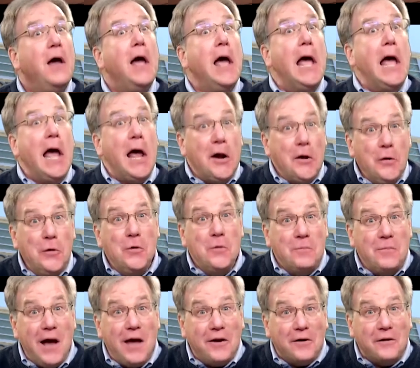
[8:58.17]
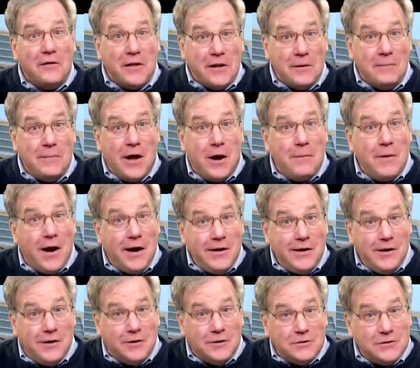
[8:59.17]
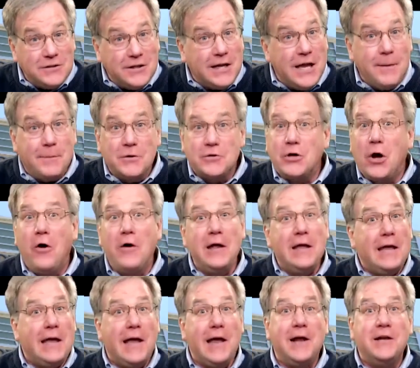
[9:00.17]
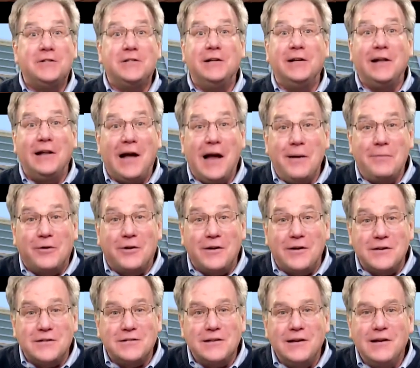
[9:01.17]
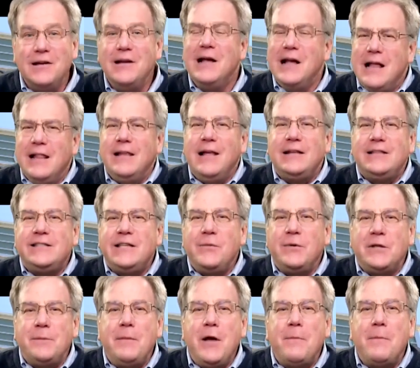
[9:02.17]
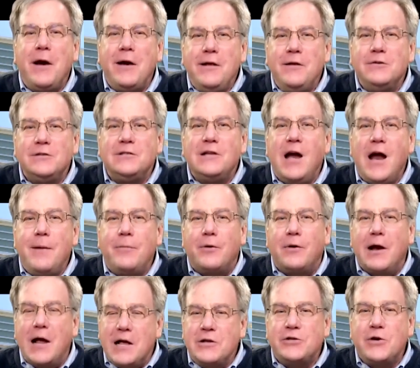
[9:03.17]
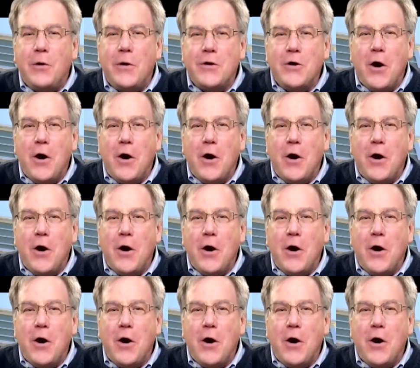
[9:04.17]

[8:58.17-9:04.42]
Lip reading: And who better than the Belmont Hills to keep us all engaged in the libraries? Let's see what the Belmont Hills Library has going